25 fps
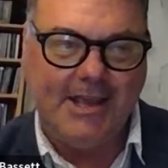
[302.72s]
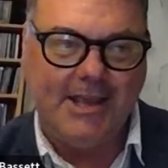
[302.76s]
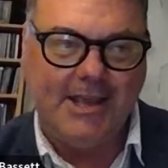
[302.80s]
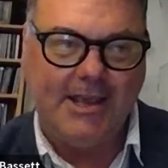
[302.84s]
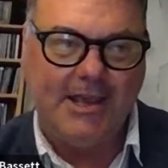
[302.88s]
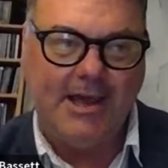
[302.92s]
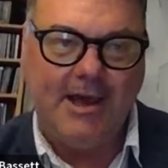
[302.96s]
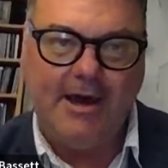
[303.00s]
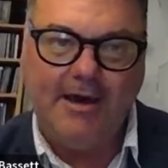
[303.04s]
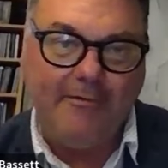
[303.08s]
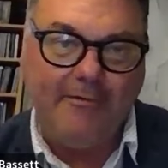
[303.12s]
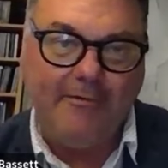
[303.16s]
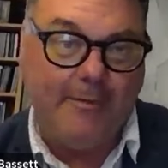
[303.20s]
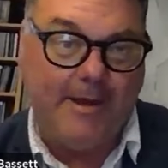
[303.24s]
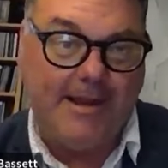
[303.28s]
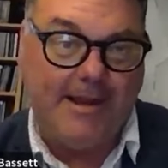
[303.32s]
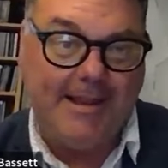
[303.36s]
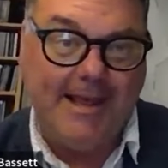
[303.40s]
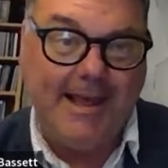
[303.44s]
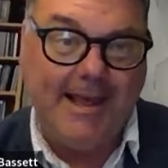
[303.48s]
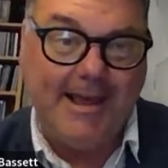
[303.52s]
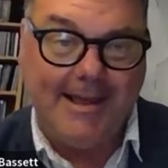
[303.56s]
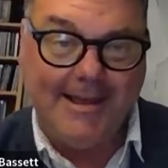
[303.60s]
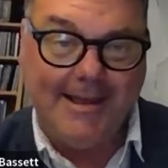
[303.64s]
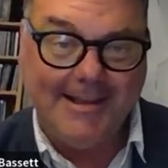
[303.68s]
you're halfway
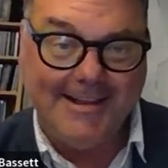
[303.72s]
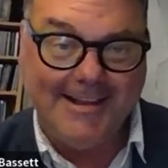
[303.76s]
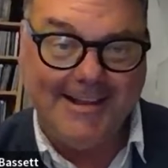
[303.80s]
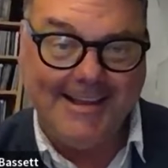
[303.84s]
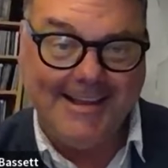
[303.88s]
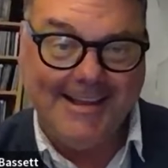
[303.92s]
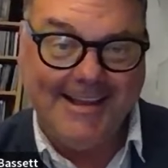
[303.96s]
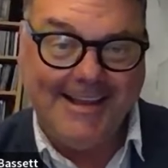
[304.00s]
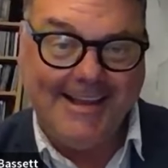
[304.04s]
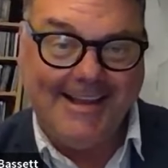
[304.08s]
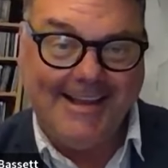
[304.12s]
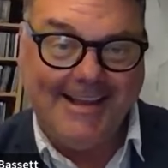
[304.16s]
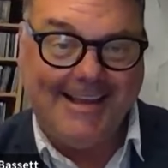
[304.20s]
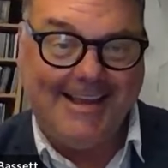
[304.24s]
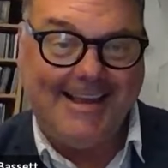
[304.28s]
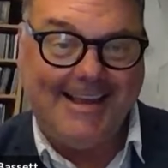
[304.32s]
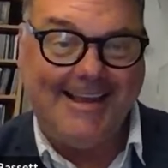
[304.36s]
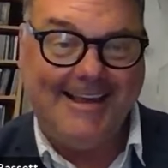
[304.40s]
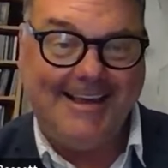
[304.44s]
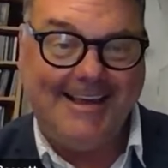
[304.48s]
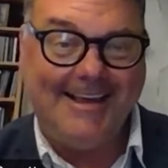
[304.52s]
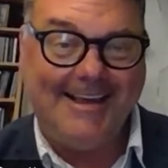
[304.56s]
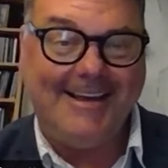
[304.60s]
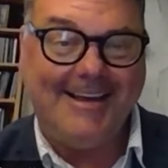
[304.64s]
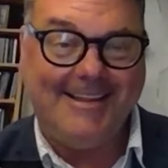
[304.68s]
there uh,
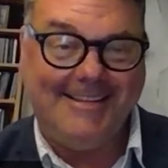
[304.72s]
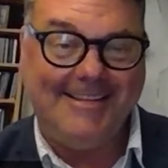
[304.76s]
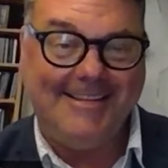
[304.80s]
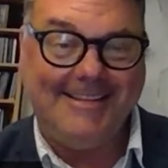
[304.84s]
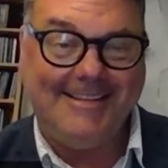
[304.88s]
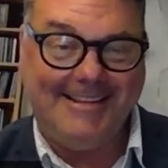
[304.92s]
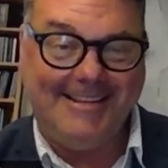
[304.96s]
I,